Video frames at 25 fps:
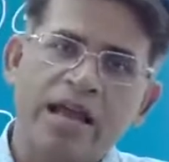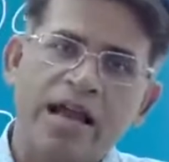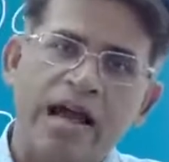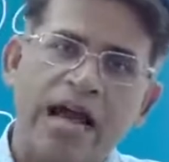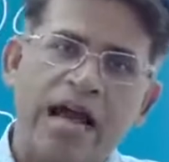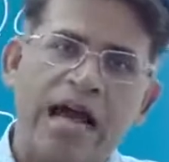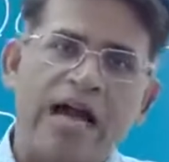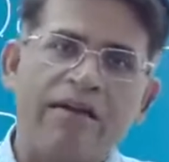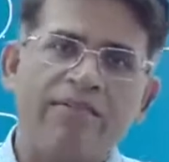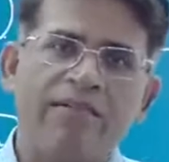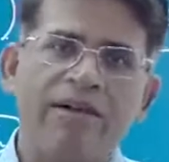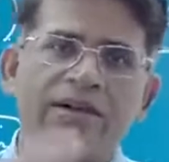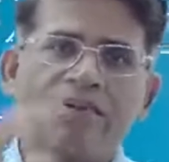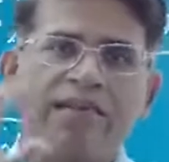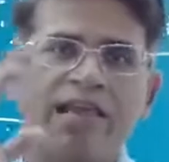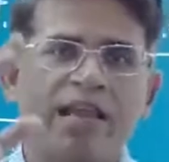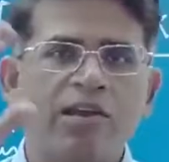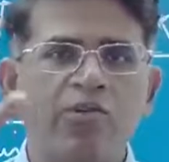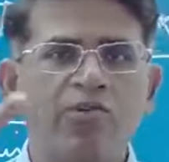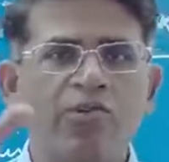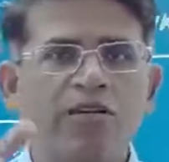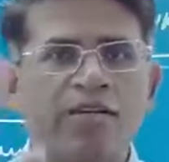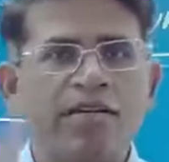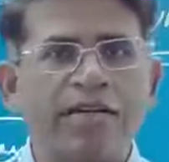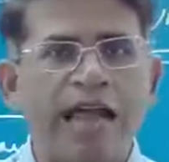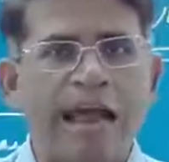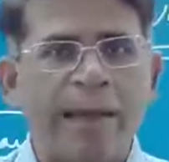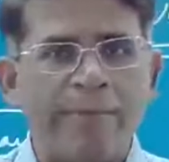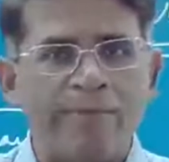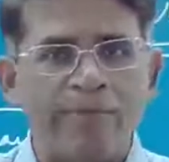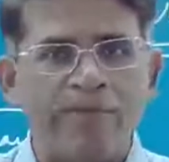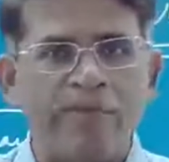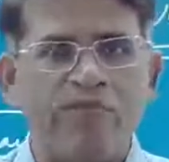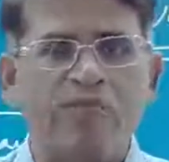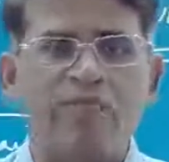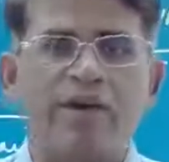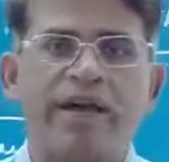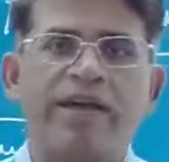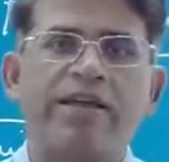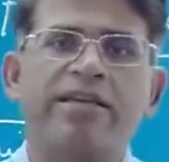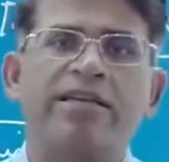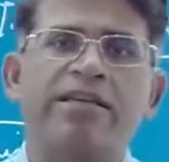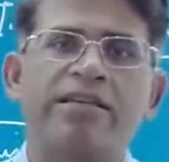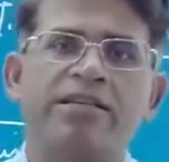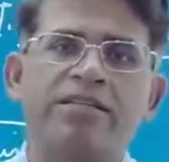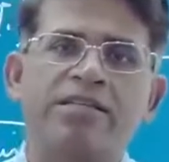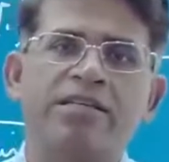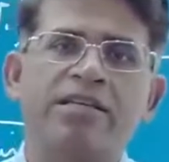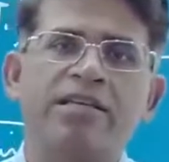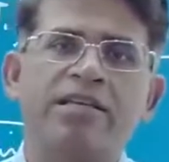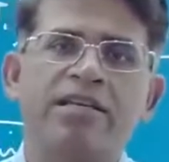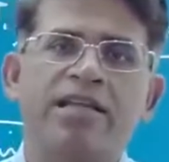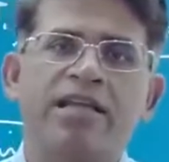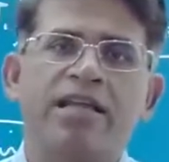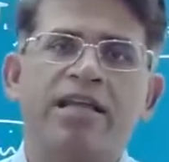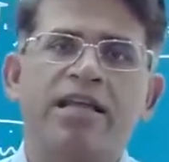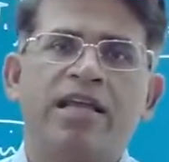I will tell you the types of migration.